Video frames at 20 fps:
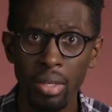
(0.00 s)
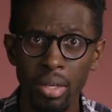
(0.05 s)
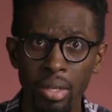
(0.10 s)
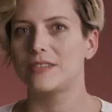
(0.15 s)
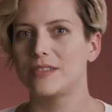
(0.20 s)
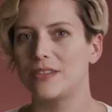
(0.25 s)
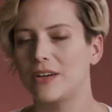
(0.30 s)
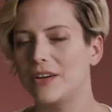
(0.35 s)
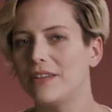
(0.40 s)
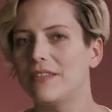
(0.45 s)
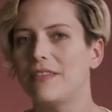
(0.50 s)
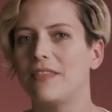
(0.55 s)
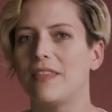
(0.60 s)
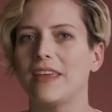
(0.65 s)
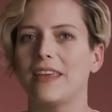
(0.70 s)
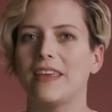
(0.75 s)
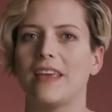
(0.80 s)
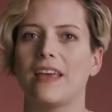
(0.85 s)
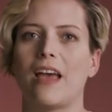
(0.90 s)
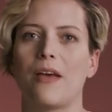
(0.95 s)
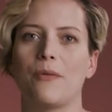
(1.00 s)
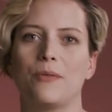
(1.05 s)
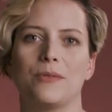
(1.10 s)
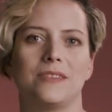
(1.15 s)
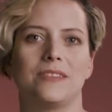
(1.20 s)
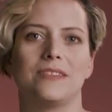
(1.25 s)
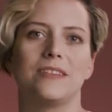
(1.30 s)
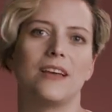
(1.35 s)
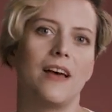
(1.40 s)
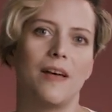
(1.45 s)
I started thinking I
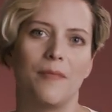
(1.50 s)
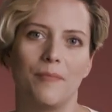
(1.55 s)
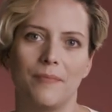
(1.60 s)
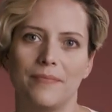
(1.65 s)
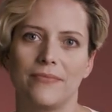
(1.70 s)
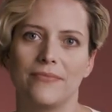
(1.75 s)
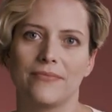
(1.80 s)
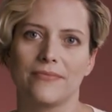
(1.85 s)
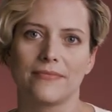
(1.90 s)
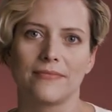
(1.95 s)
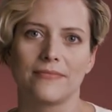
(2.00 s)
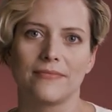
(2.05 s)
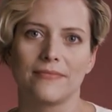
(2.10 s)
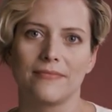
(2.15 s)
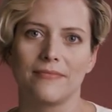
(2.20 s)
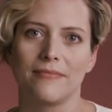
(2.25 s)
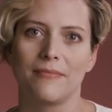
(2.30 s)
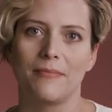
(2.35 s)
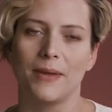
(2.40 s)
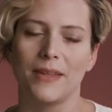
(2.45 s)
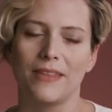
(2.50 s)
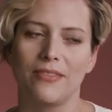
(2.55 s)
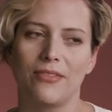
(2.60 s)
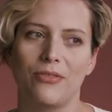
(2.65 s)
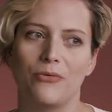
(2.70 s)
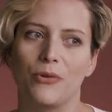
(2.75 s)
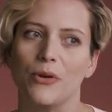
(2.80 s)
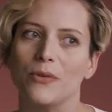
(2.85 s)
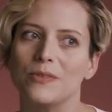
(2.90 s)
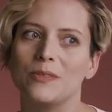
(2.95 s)
was dumb, but
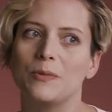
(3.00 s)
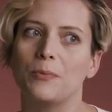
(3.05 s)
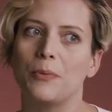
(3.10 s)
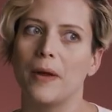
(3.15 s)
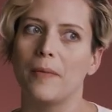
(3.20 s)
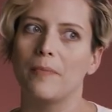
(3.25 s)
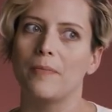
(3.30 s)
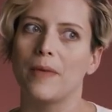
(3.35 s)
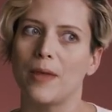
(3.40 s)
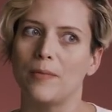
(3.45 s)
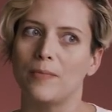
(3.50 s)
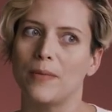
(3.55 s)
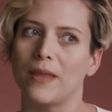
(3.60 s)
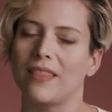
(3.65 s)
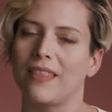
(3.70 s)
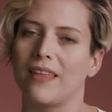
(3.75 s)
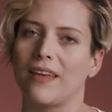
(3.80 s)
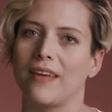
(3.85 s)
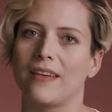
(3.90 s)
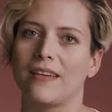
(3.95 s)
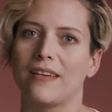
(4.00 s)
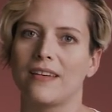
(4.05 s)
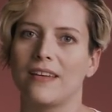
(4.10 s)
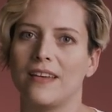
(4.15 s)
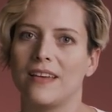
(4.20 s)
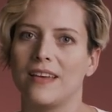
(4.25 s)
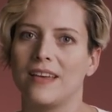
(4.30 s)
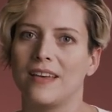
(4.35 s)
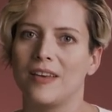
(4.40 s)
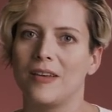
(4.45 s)
Thrones Prep made me think,
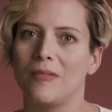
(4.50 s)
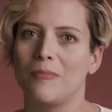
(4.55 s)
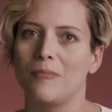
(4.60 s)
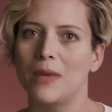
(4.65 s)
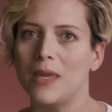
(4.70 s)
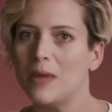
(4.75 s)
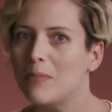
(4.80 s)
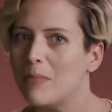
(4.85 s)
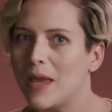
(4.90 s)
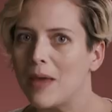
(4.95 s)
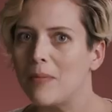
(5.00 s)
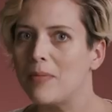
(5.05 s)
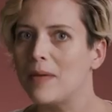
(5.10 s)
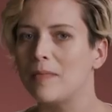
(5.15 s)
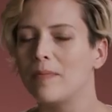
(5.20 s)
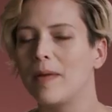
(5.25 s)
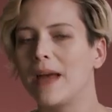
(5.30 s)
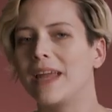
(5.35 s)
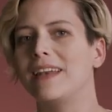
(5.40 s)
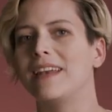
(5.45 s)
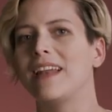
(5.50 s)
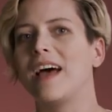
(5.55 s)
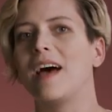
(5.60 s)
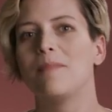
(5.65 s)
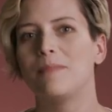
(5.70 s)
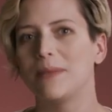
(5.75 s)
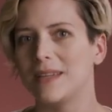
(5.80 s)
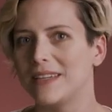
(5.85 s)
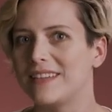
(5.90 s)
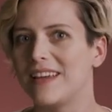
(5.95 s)
me maybe might
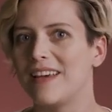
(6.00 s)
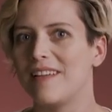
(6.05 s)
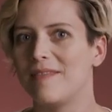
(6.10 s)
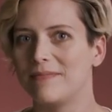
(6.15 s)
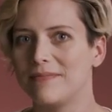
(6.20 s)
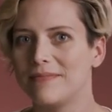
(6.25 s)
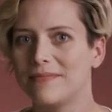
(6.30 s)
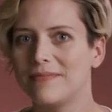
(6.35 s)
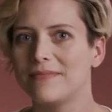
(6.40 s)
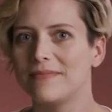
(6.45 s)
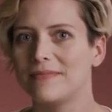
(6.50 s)
not be dumb.